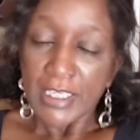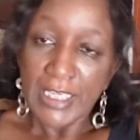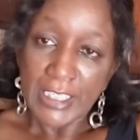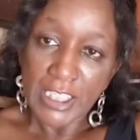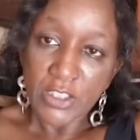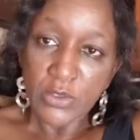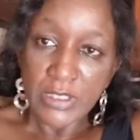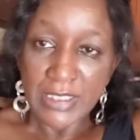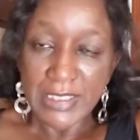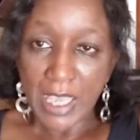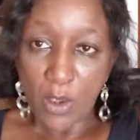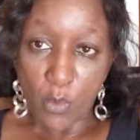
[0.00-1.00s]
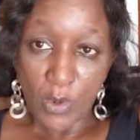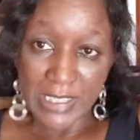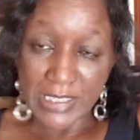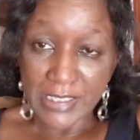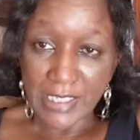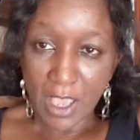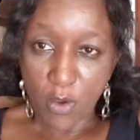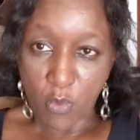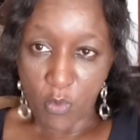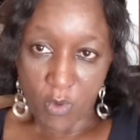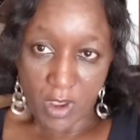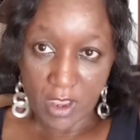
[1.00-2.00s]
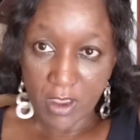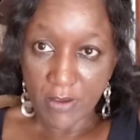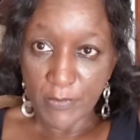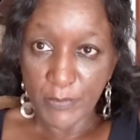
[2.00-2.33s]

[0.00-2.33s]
Kila kitu ni sawa sawa.